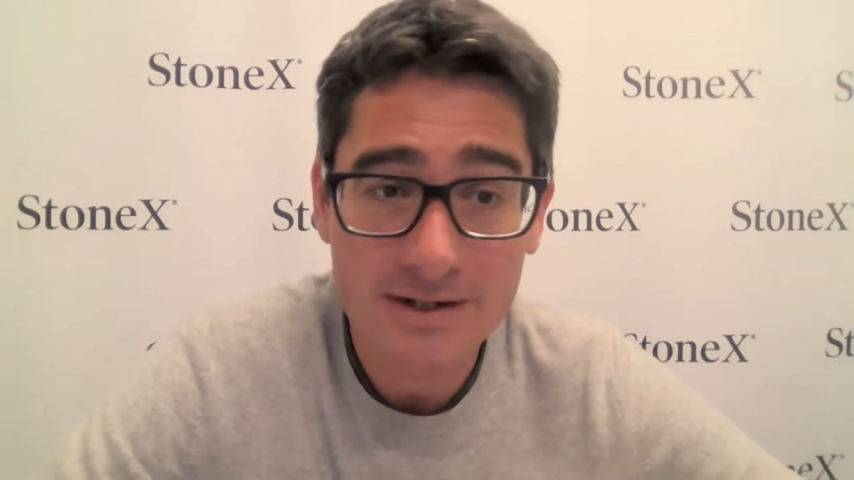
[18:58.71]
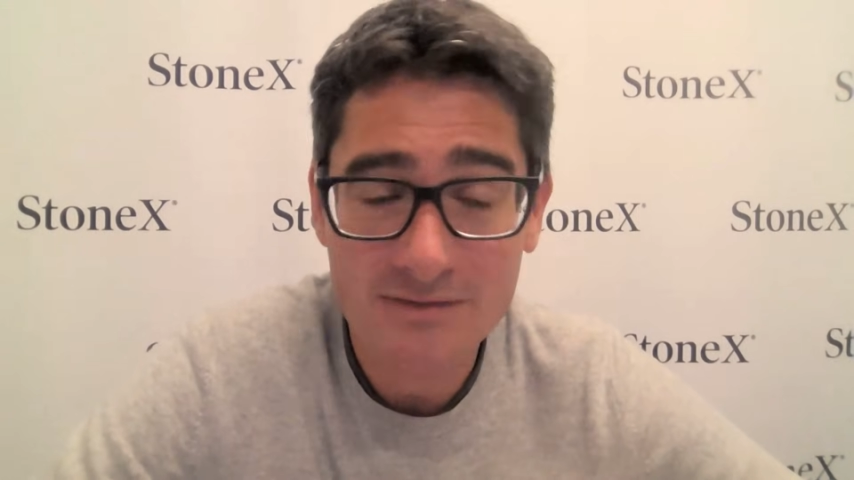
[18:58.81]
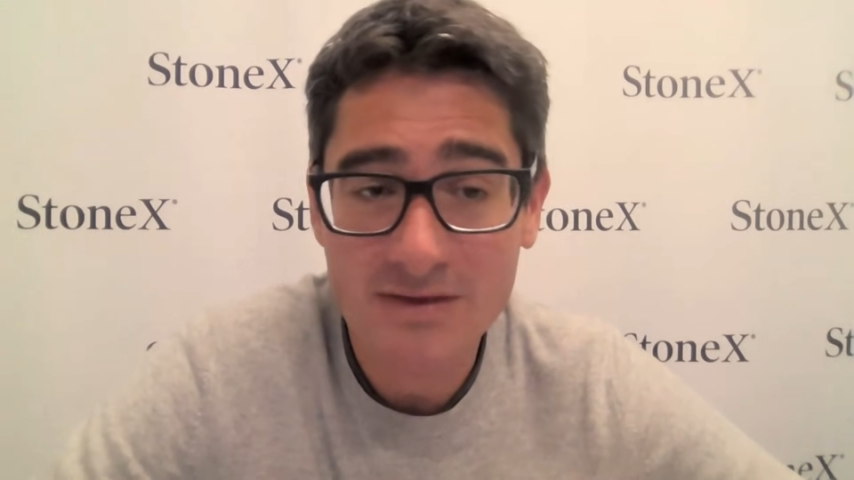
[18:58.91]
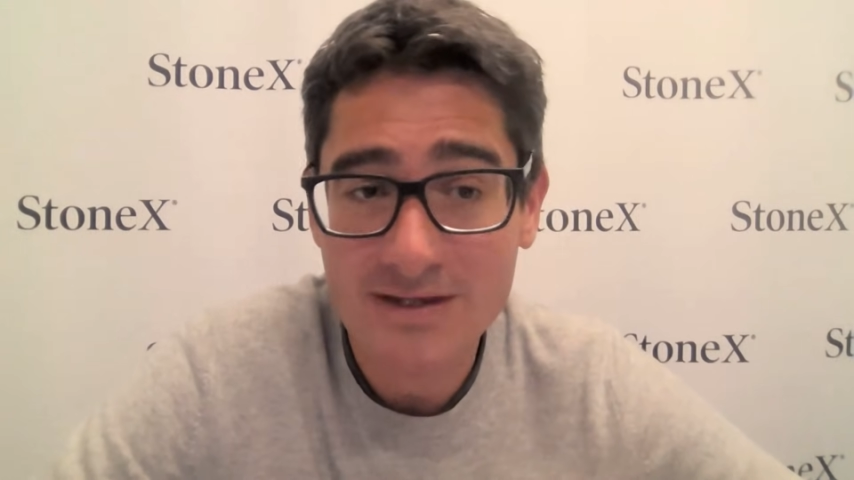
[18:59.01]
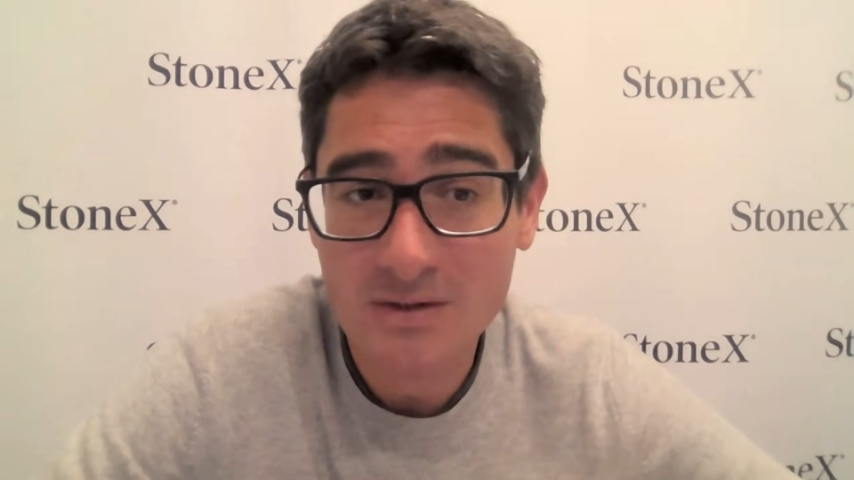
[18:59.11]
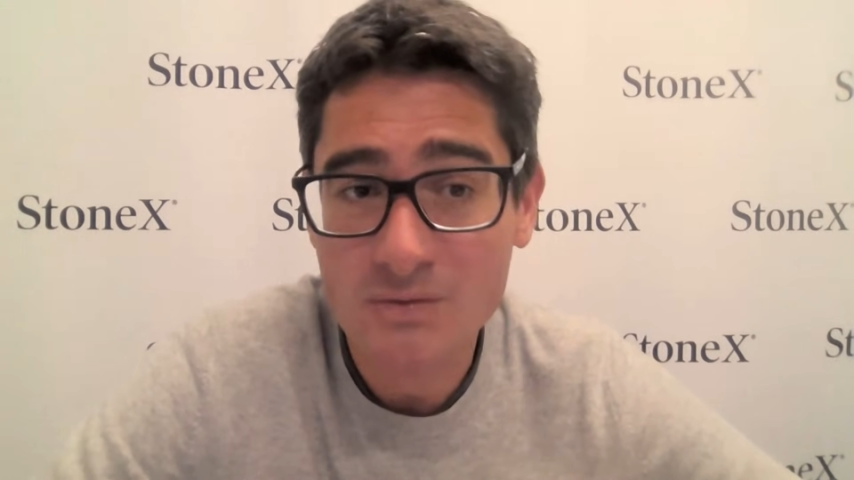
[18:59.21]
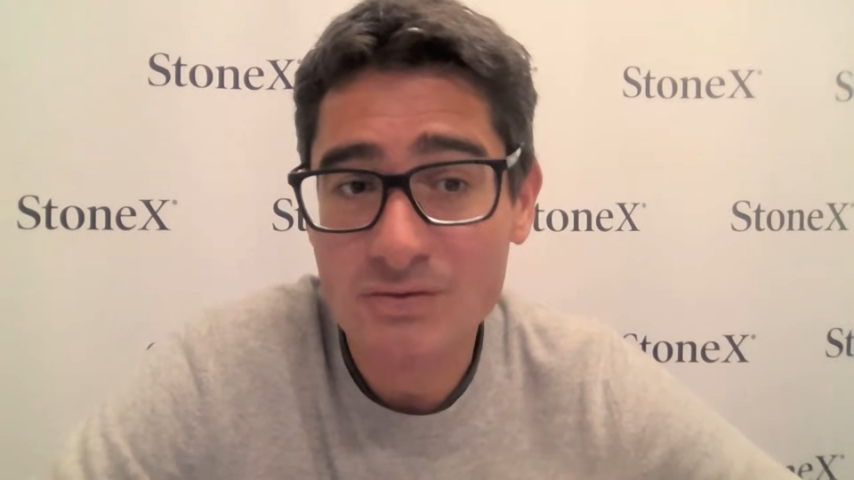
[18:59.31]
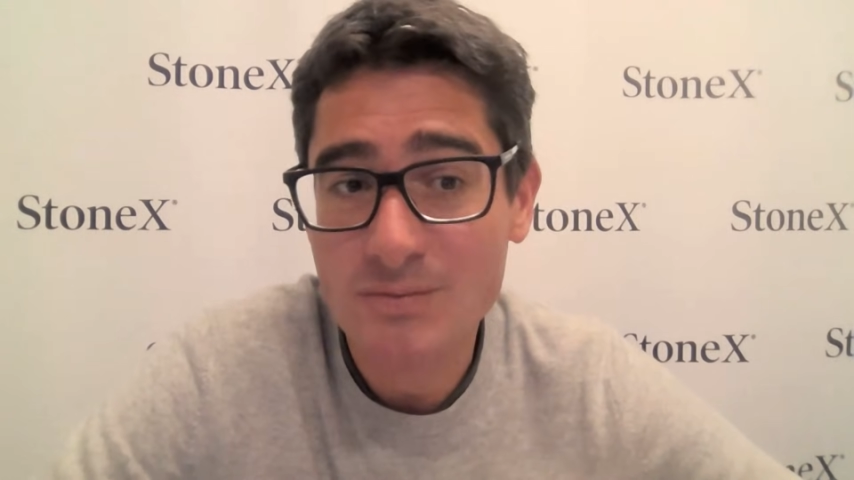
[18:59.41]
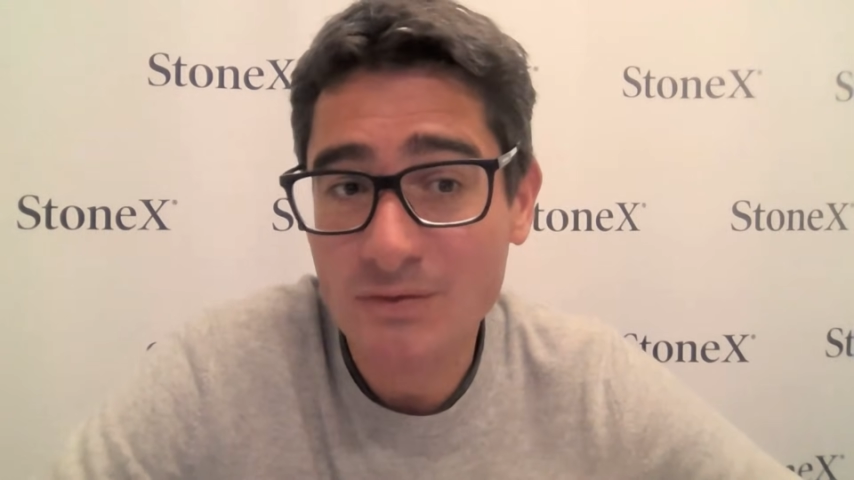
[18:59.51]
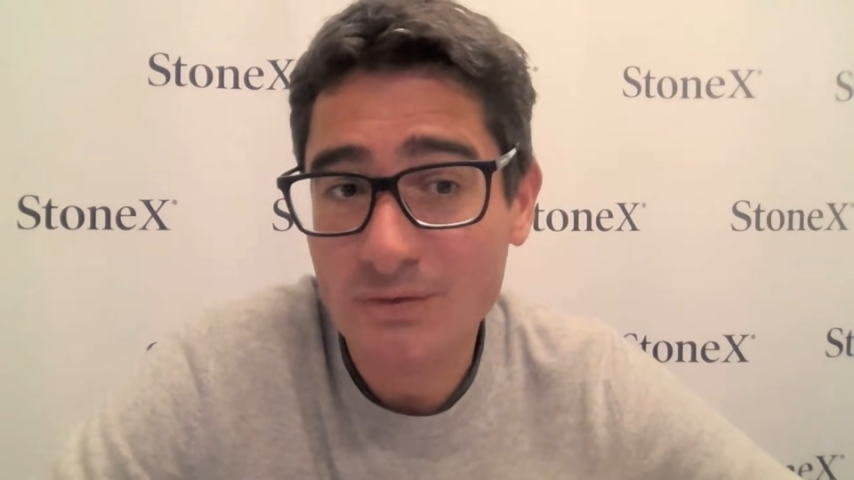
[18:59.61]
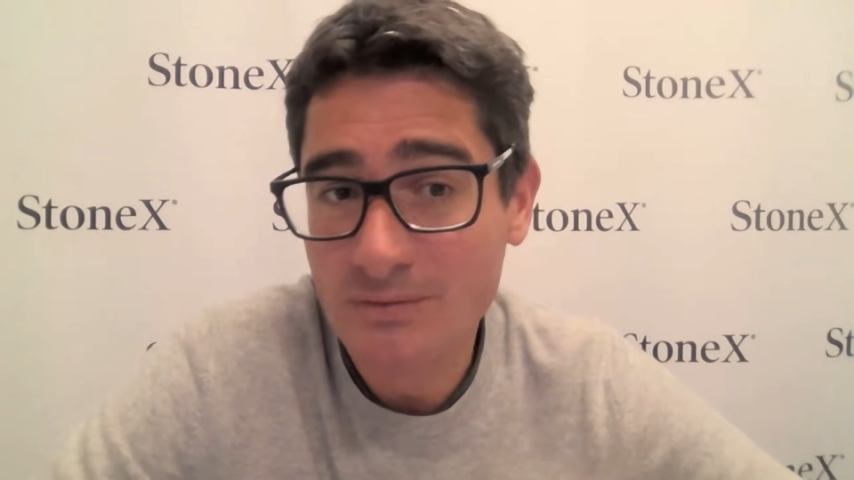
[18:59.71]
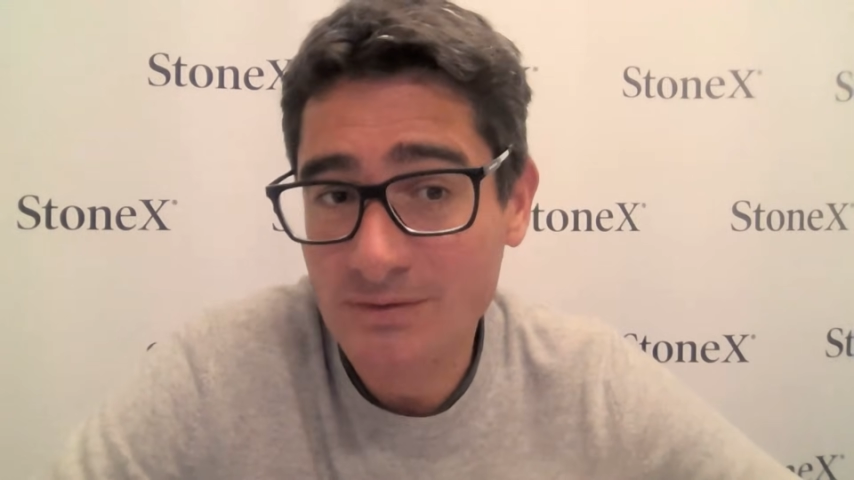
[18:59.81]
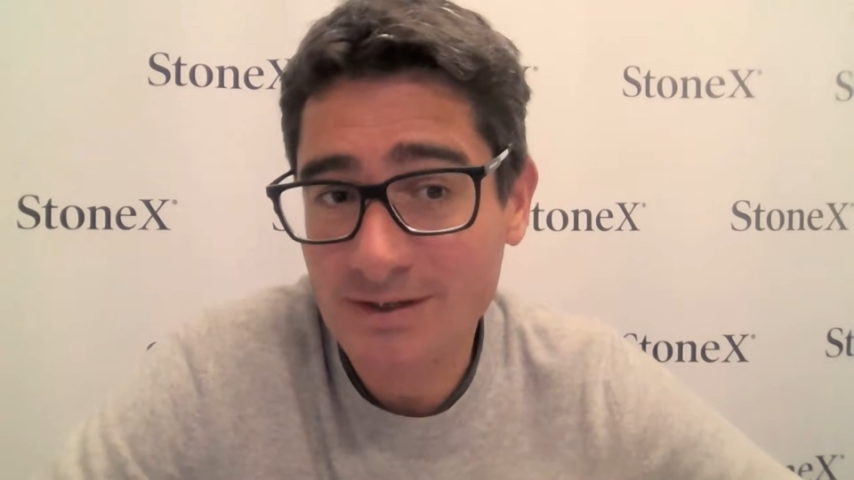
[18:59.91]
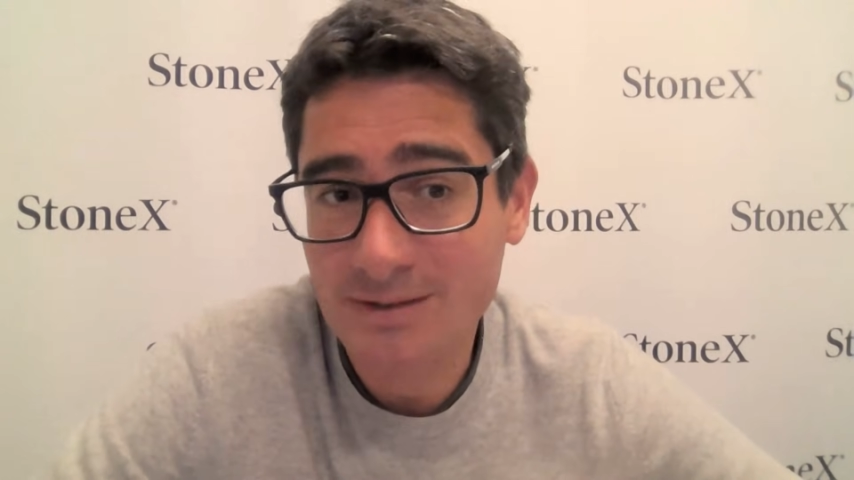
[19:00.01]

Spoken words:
And I think that contributes over